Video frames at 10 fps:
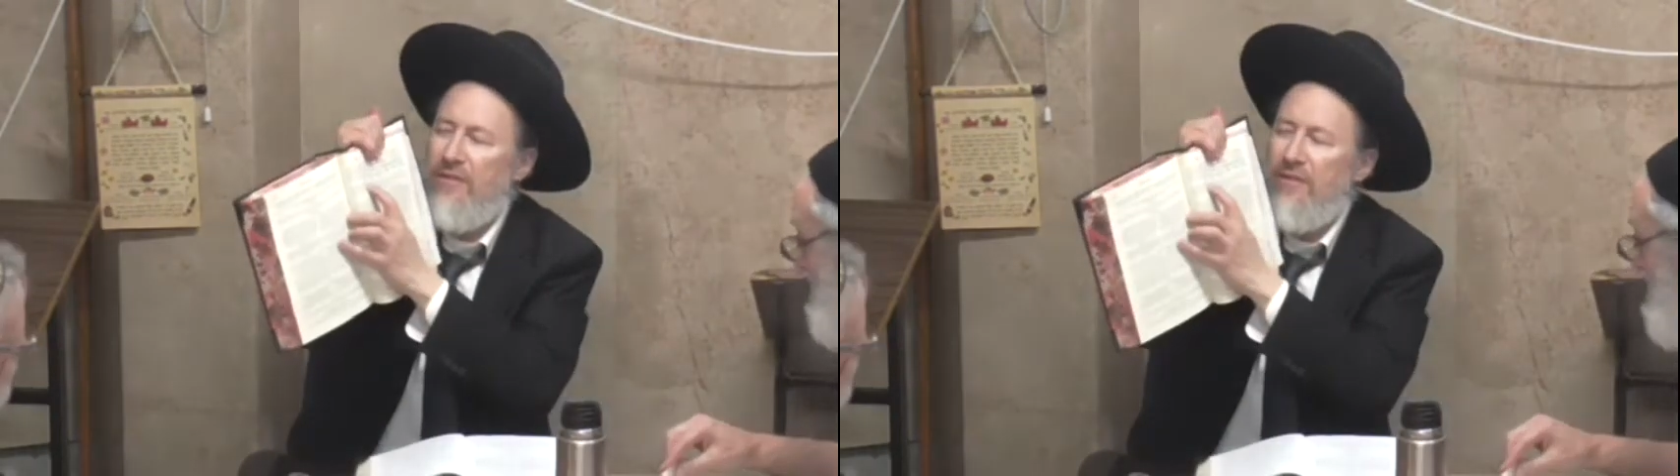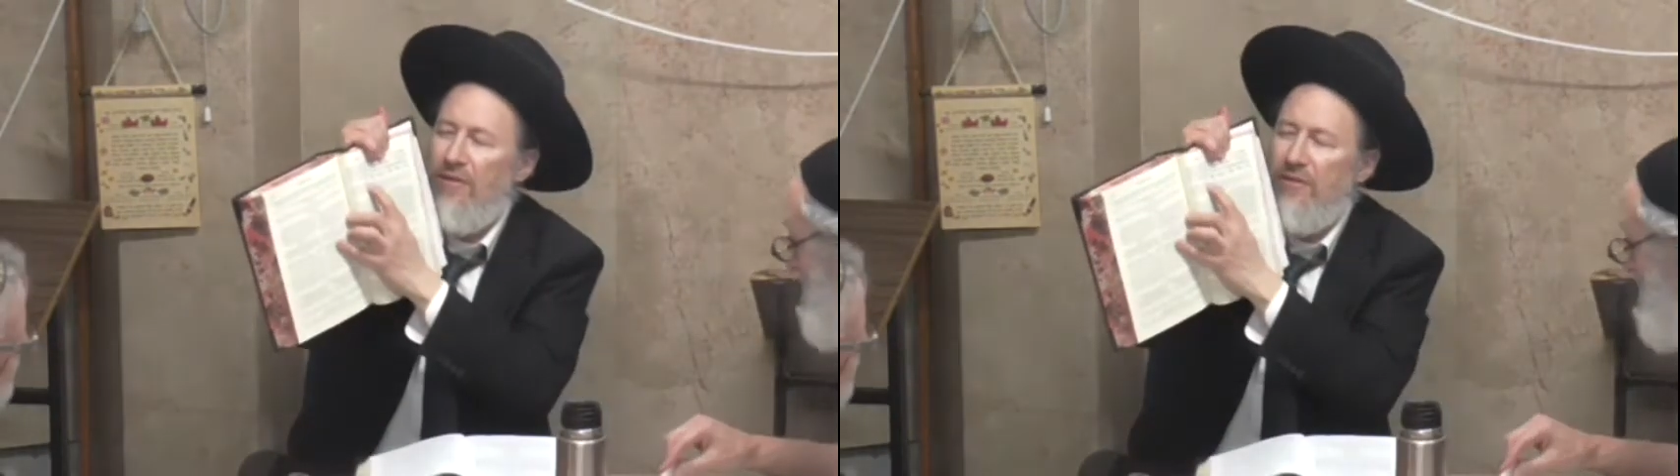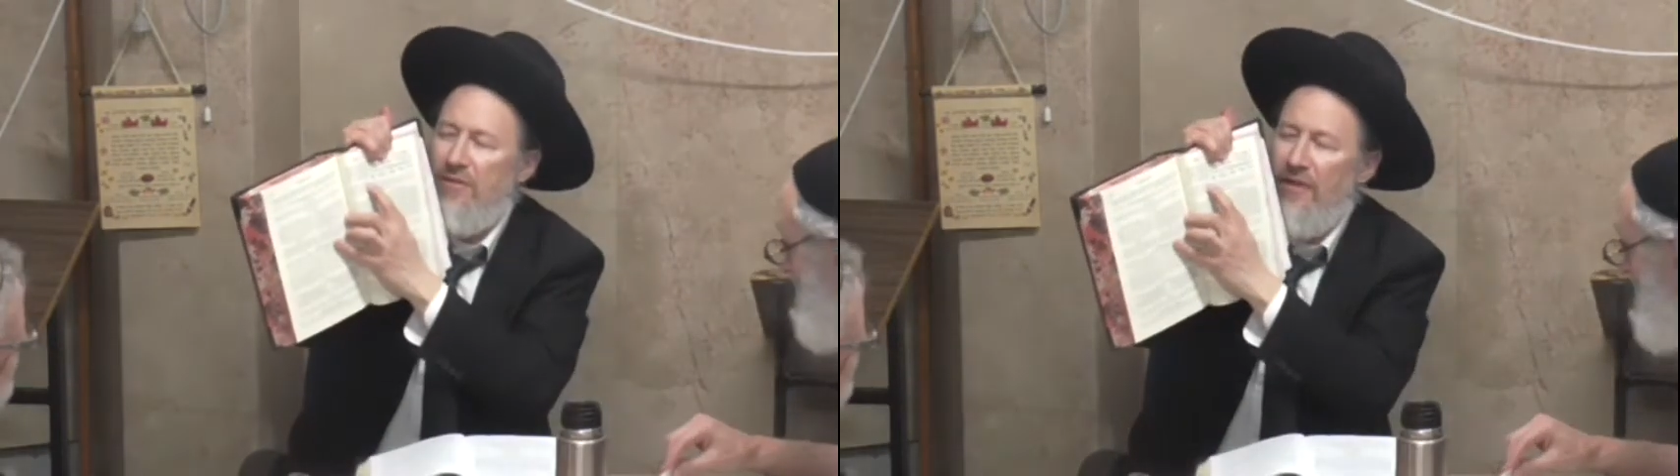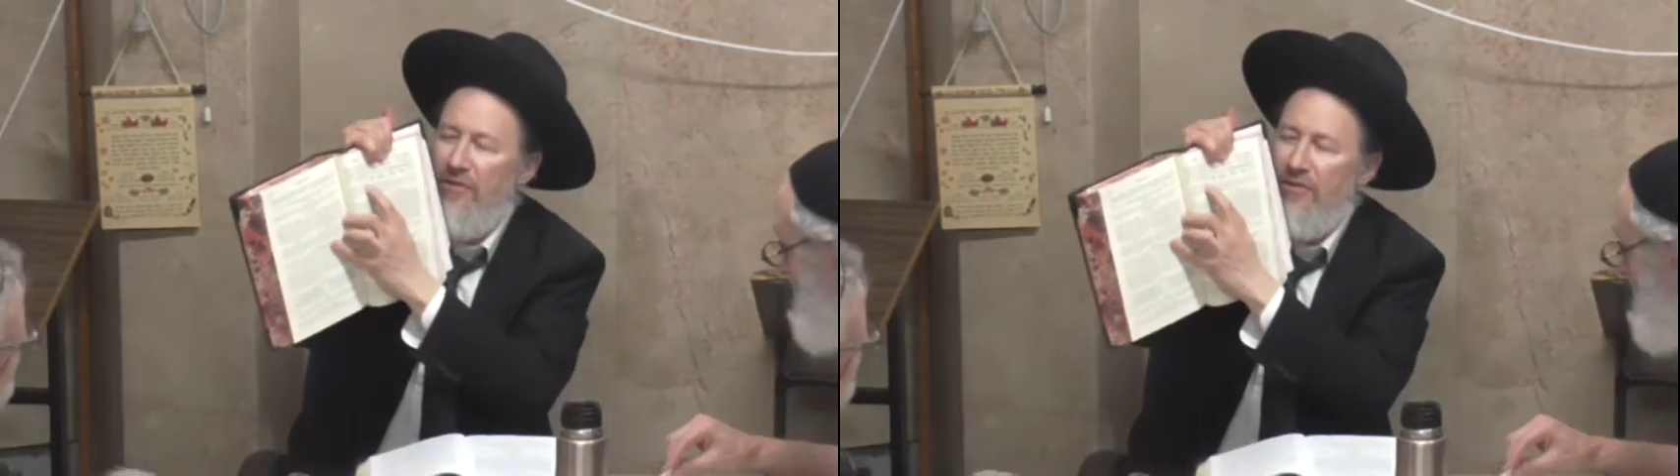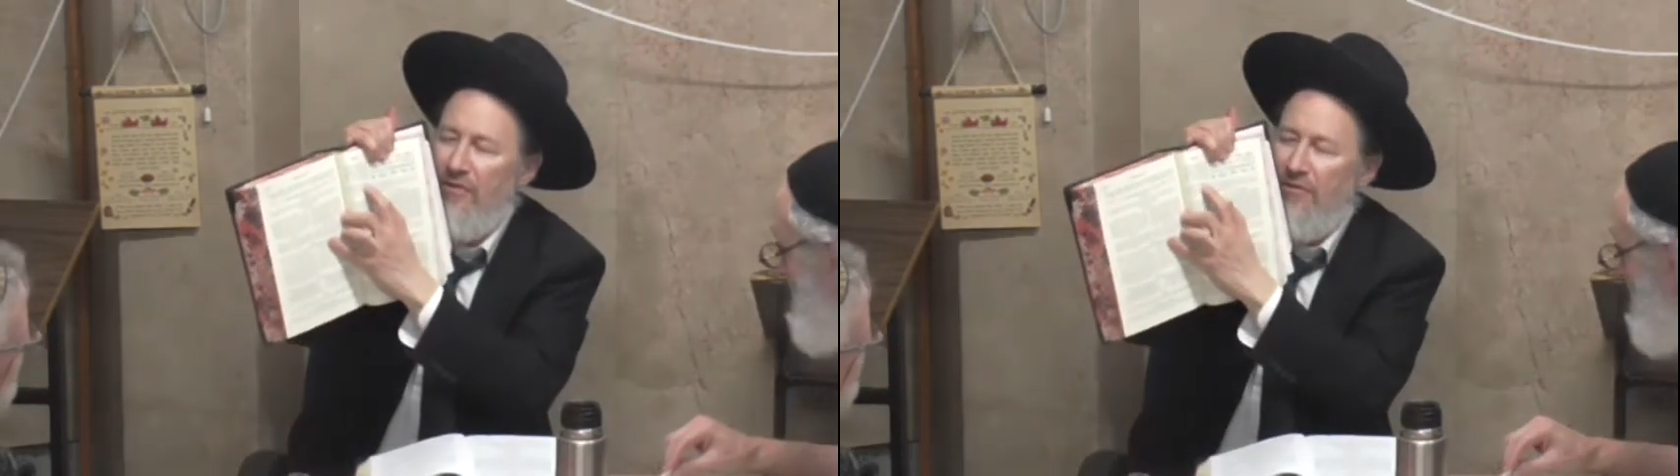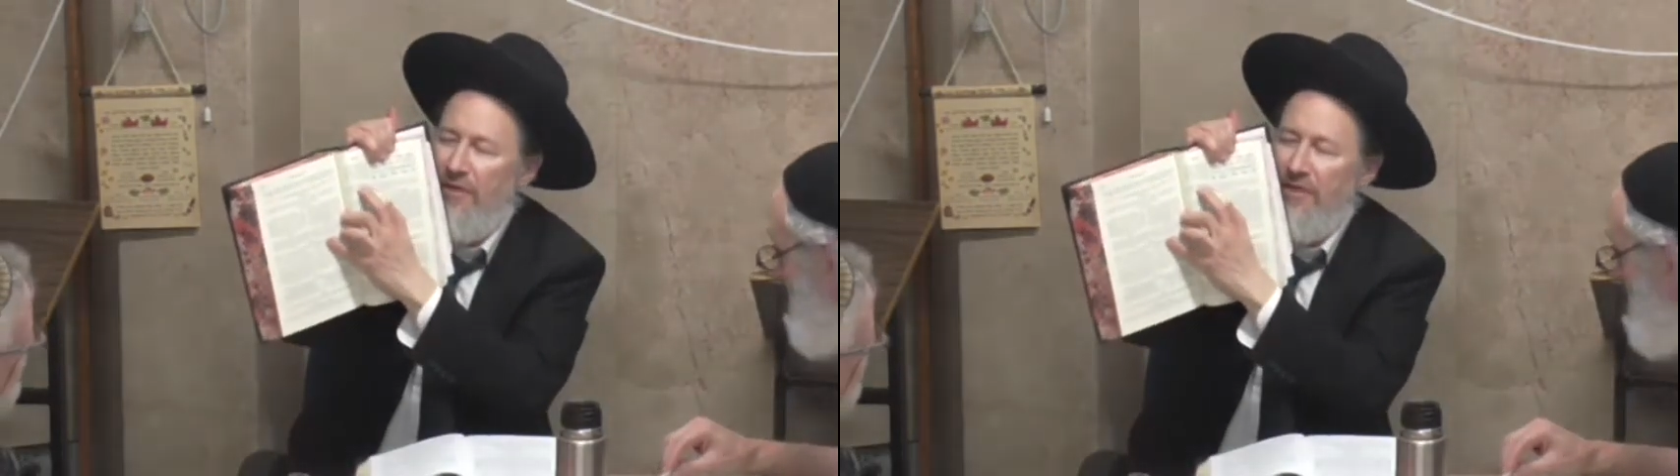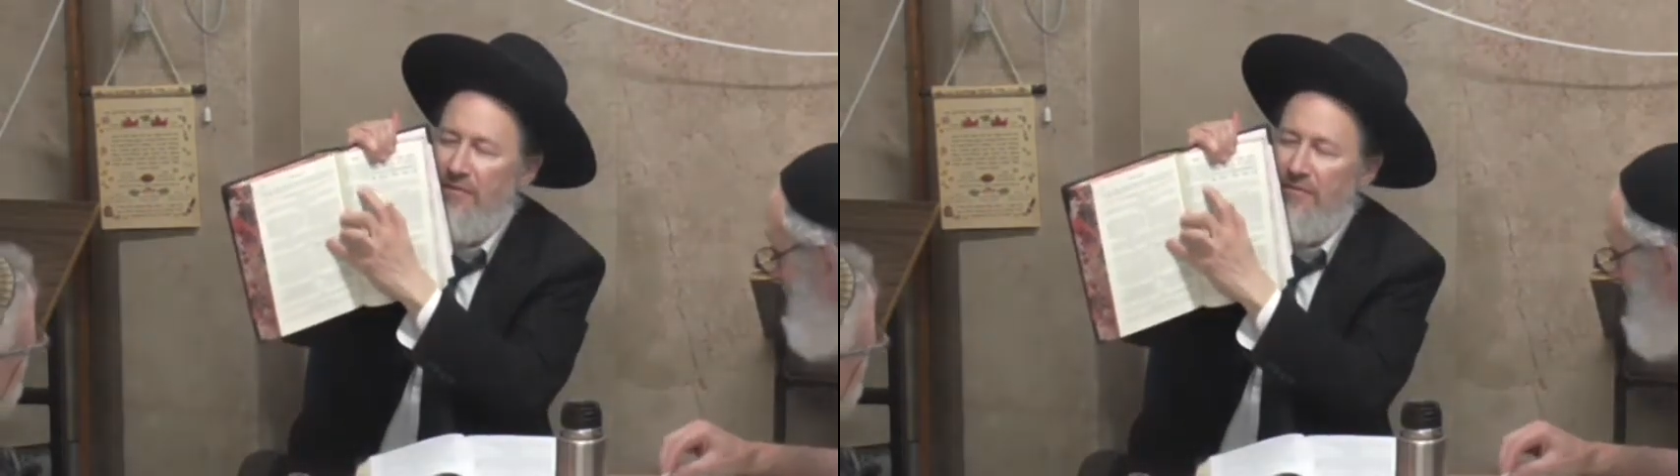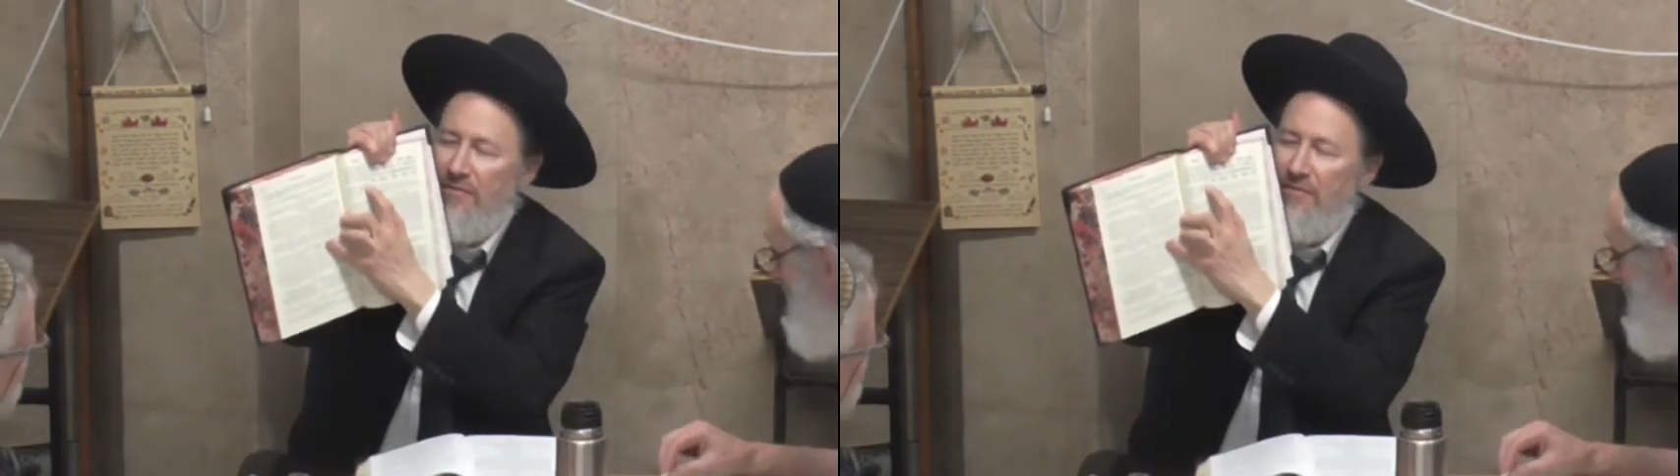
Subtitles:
the Toldos Aaron over here.